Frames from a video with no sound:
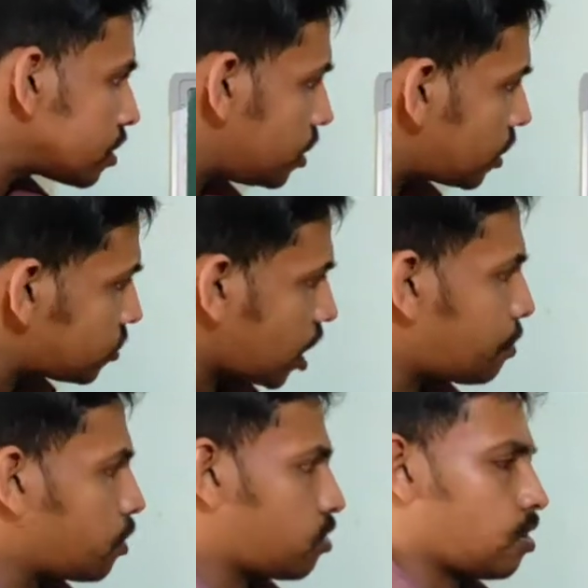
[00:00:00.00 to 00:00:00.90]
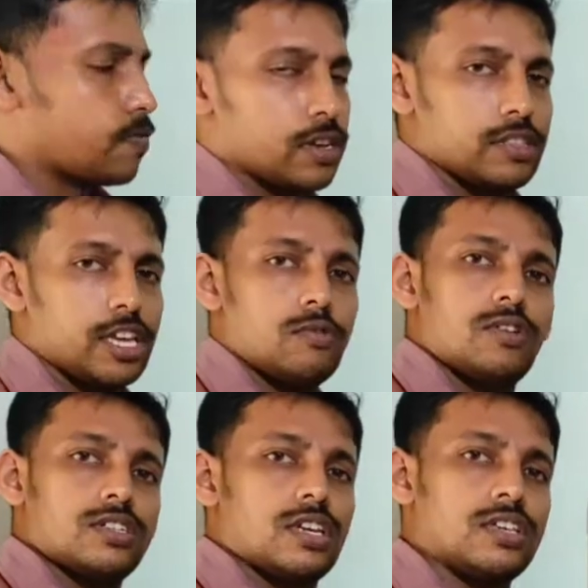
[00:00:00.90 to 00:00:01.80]
They are saprotrophic. Their
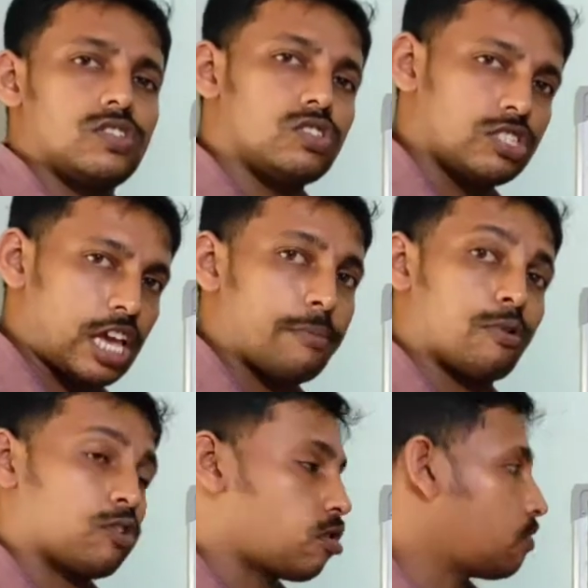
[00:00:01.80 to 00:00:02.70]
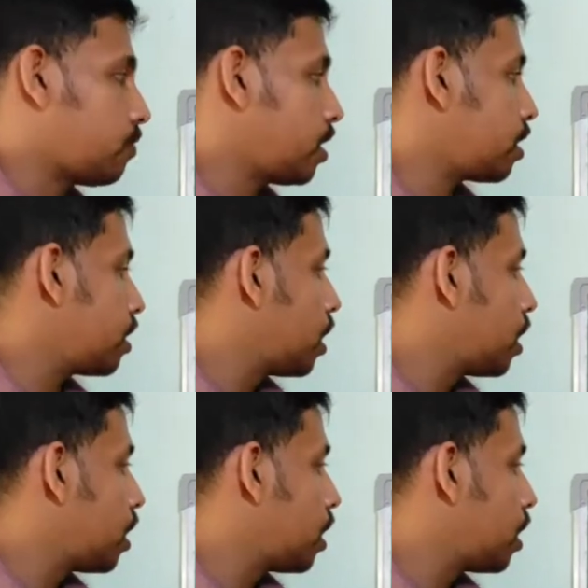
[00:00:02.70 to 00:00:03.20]
nutrition is saprotrophic,